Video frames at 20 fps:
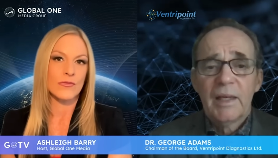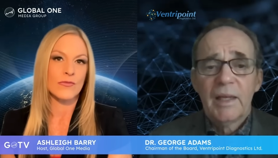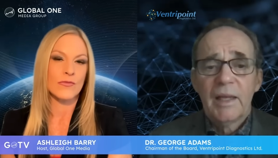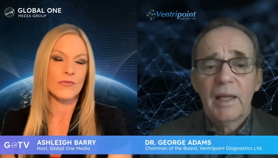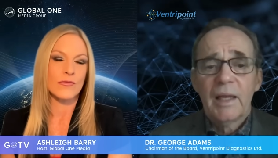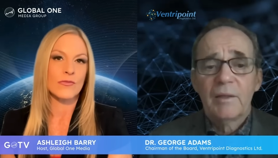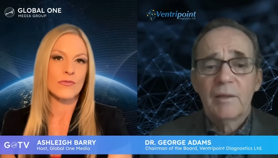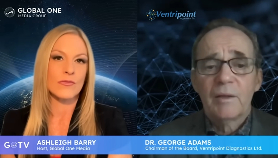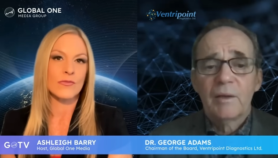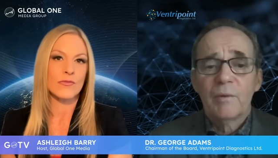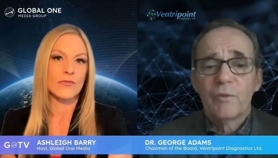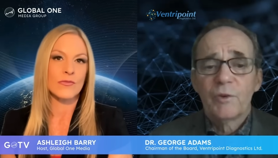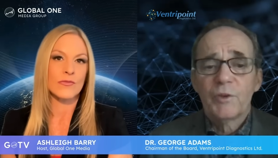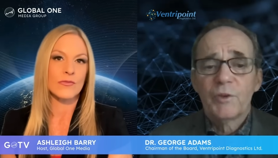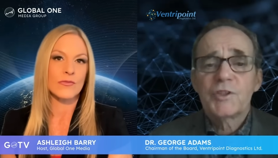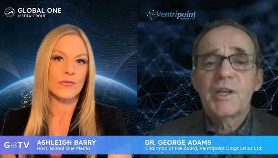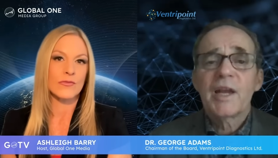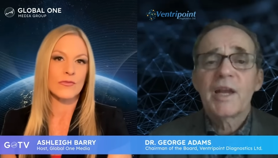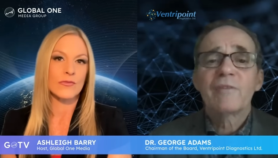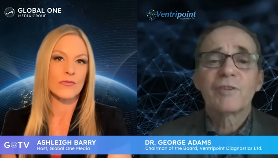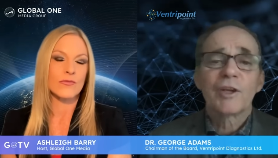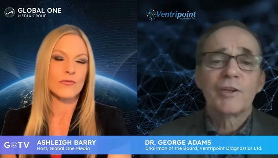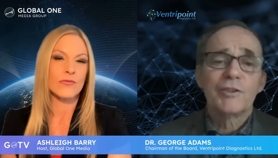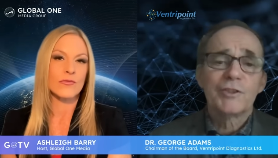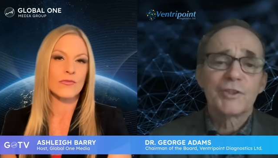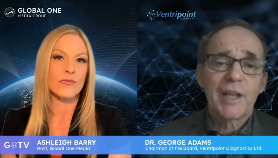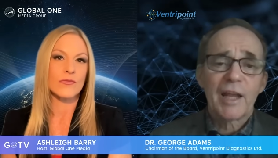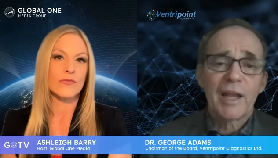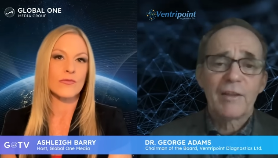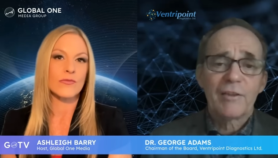Speaker 1: And you know, first, you have to
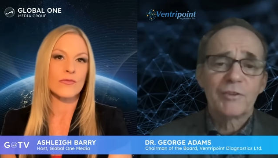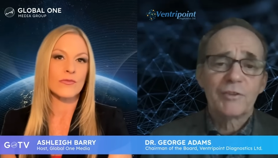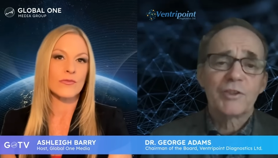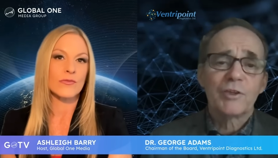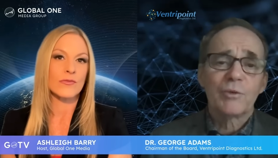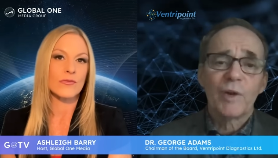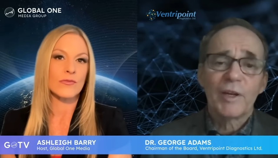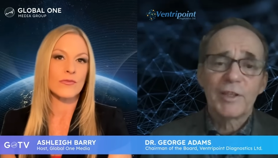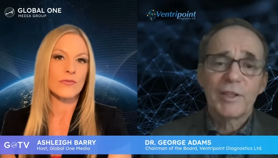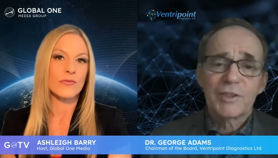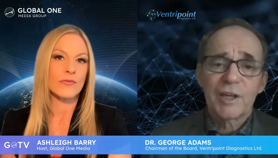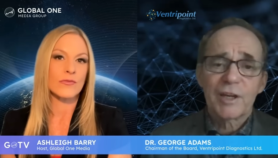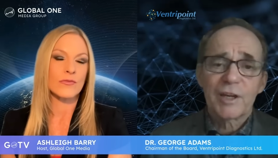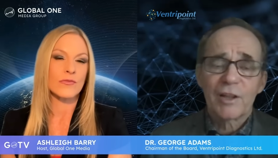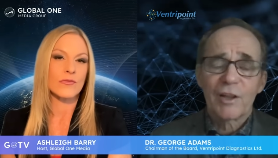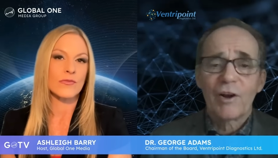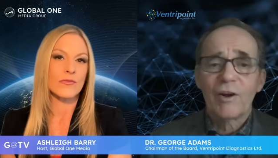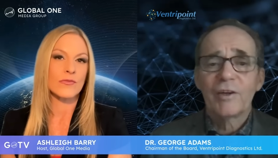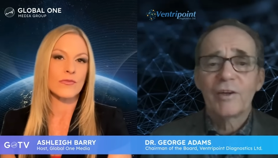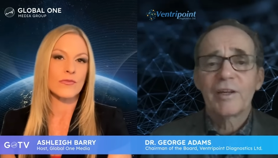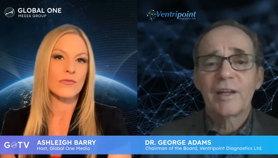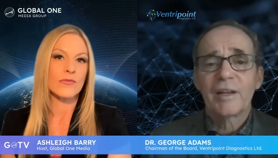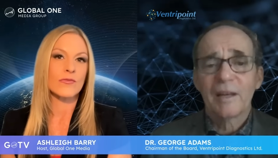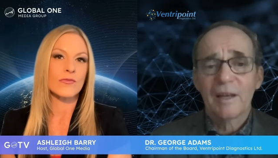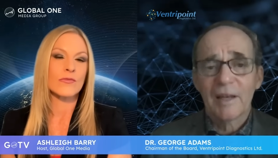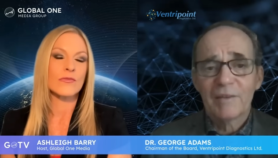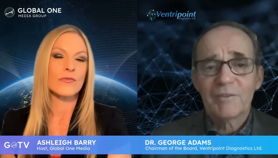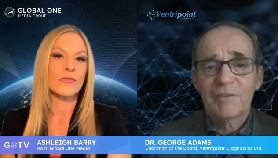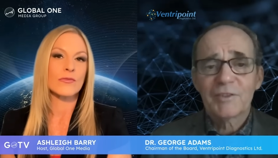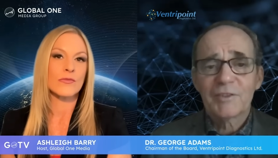understand there's a right side of the heart and a
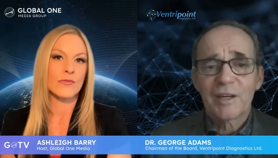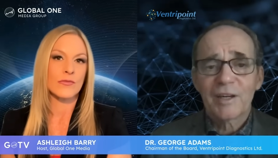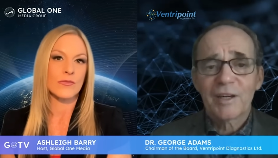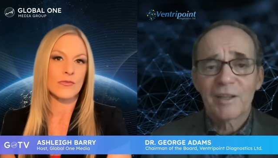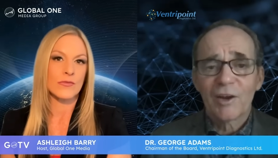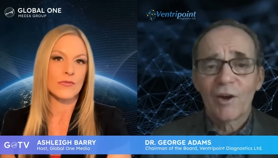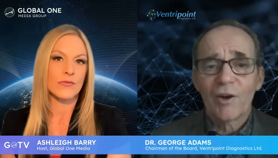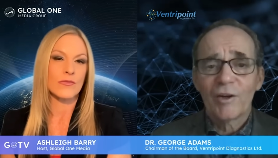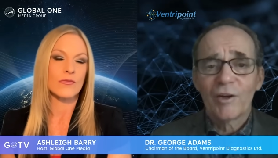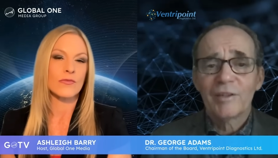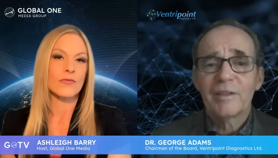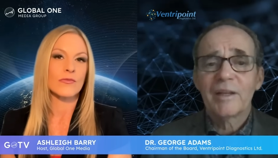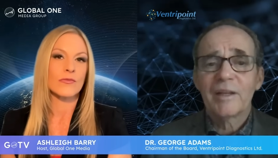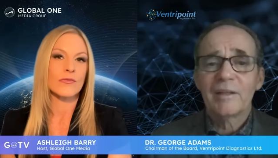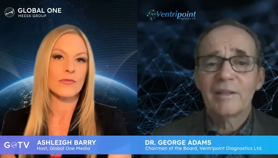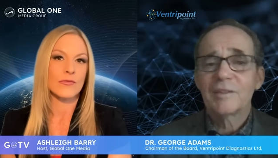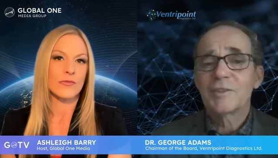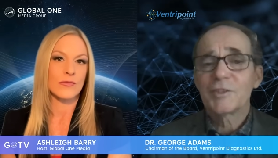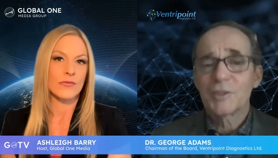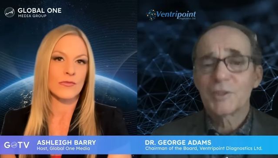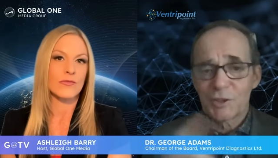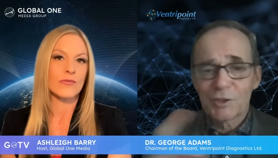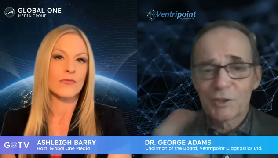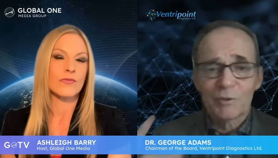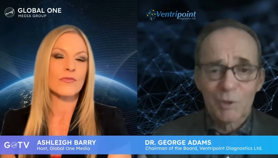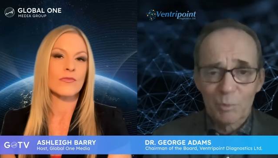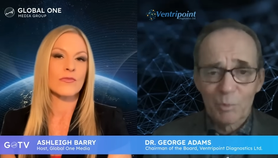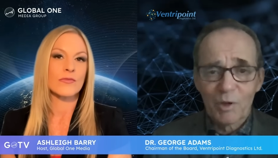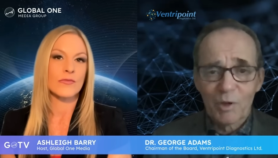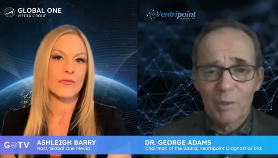left side of the heart, and it's a
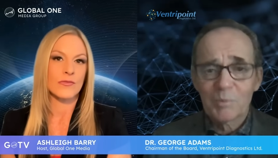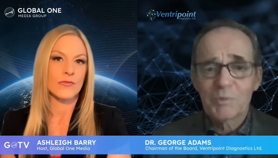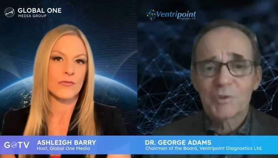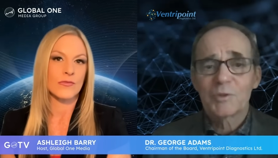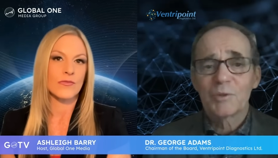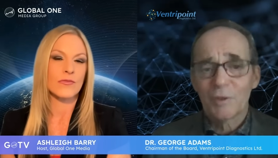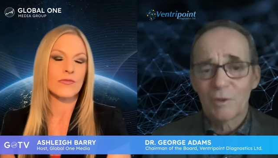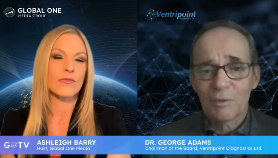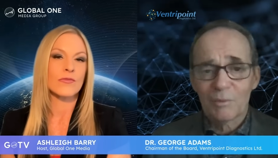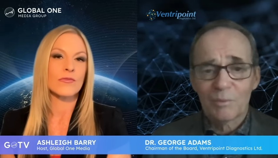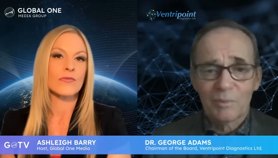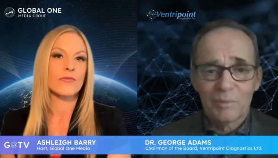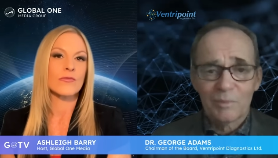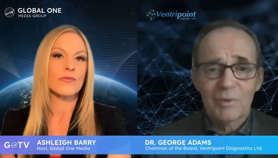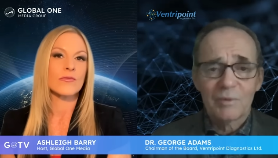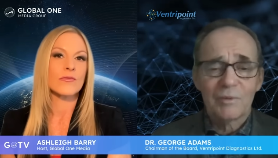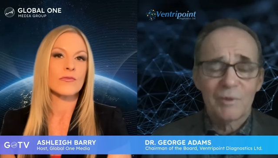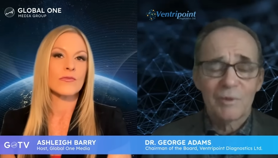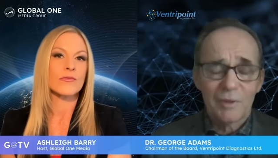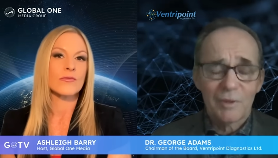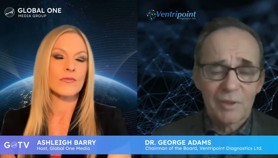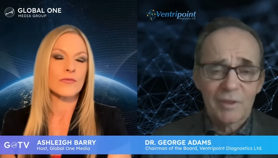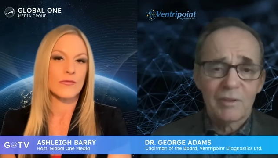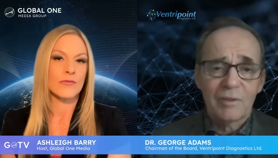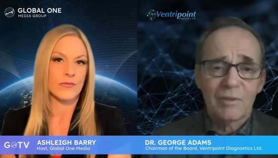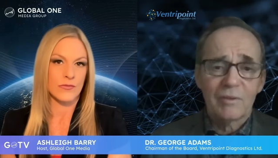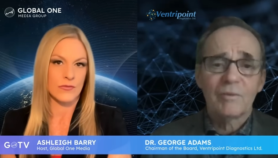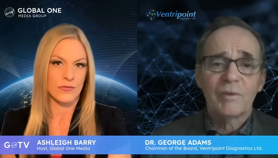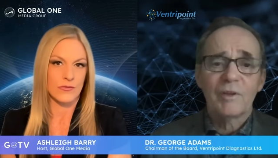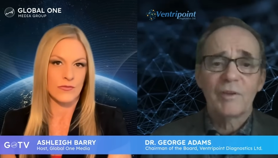serial pump. So, the, you
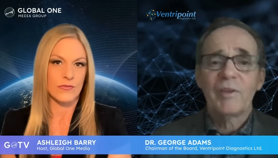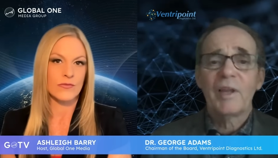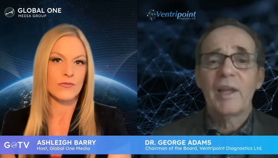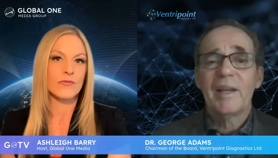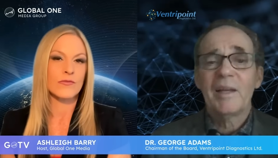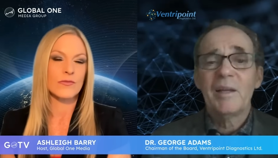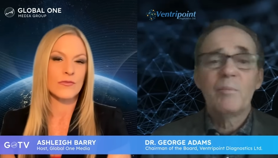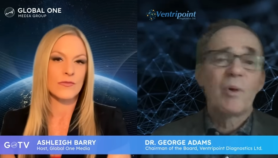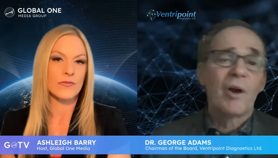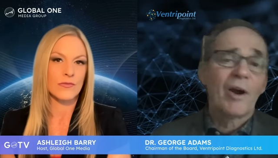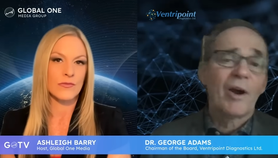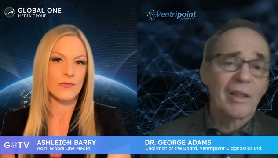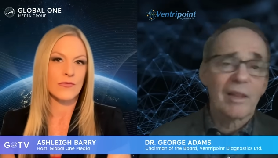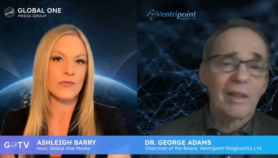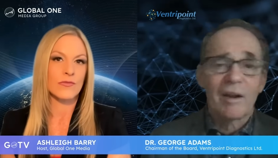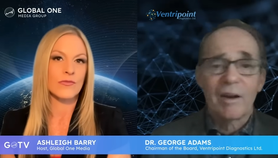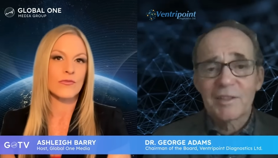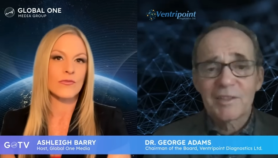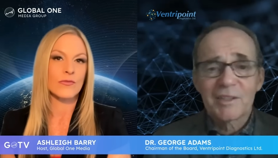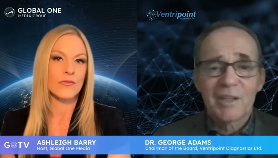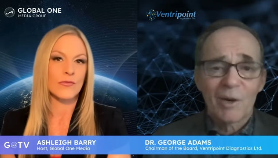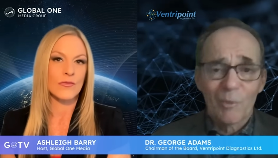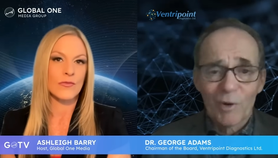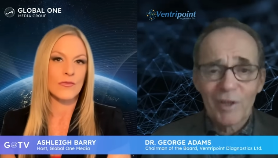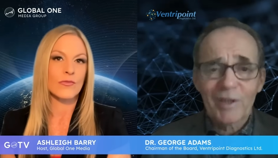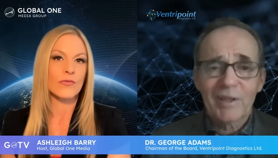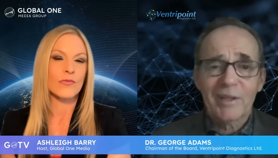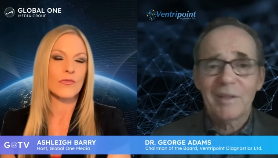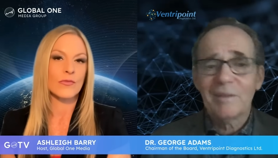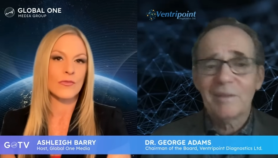know, if any part of the heart's not
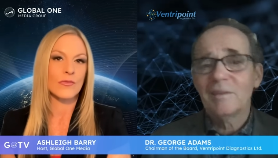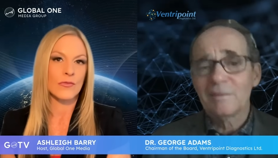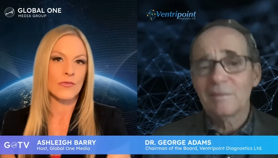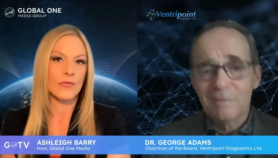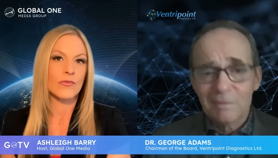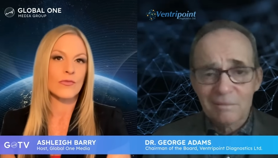working,